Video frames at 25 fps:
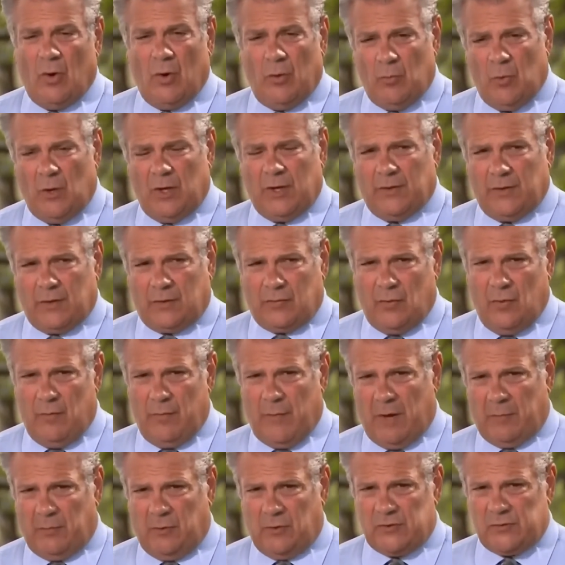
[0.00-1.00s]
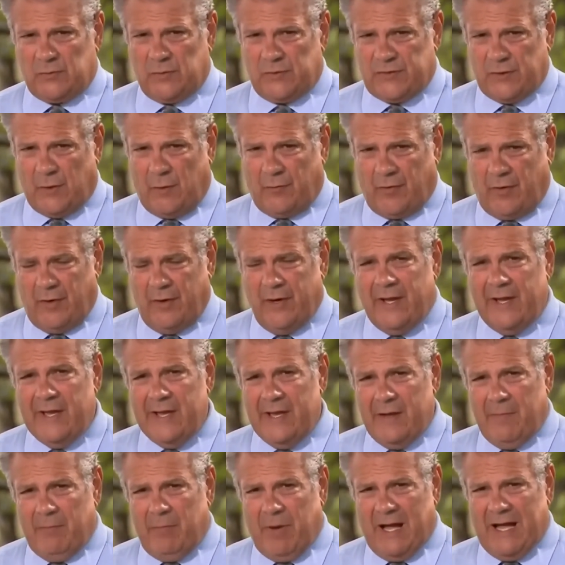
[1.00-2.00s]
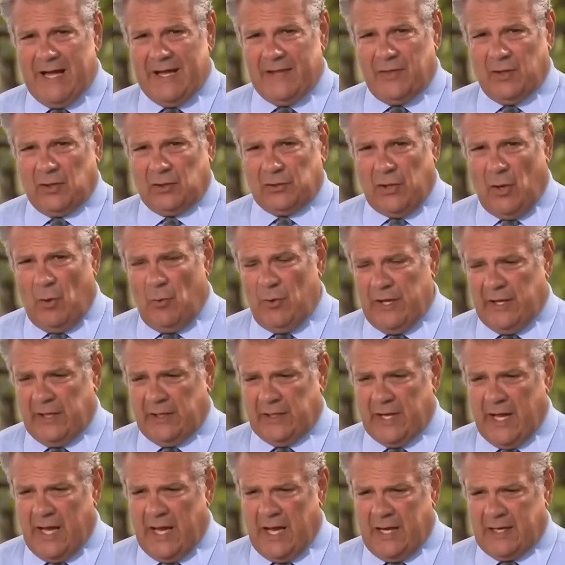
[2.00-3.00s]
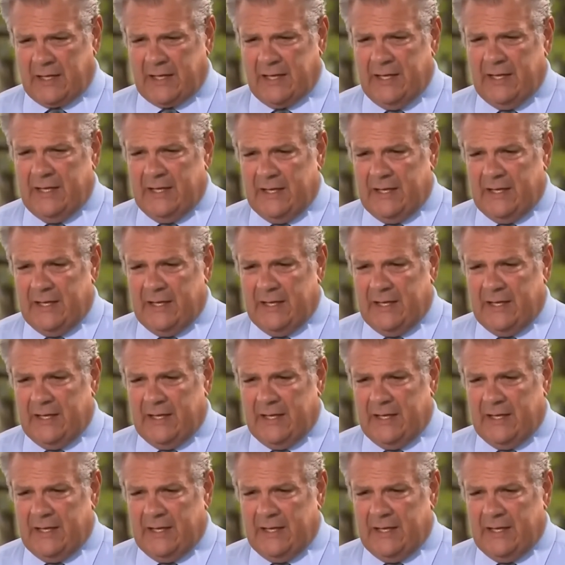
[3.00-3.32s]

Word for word: and one of the crew members was over by the loading dock.